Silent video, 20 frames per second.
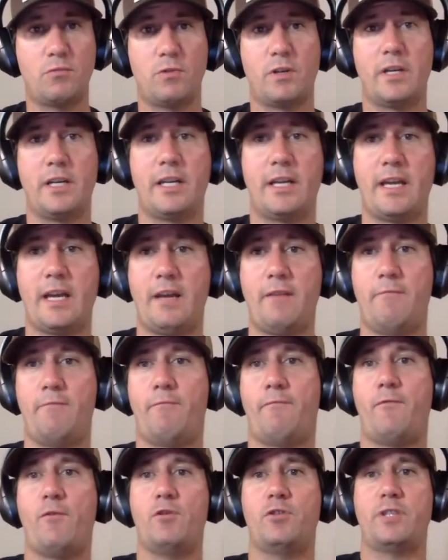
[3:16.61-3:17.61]
We're going to get
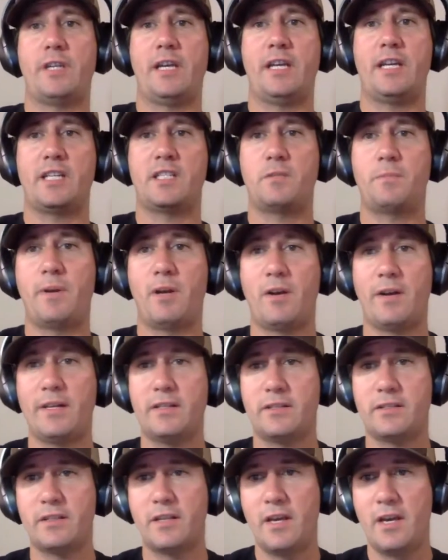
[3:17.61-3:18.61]
firsthand
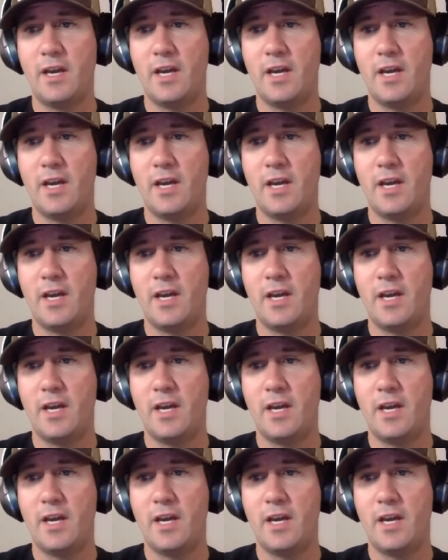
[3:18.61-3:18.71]
experience.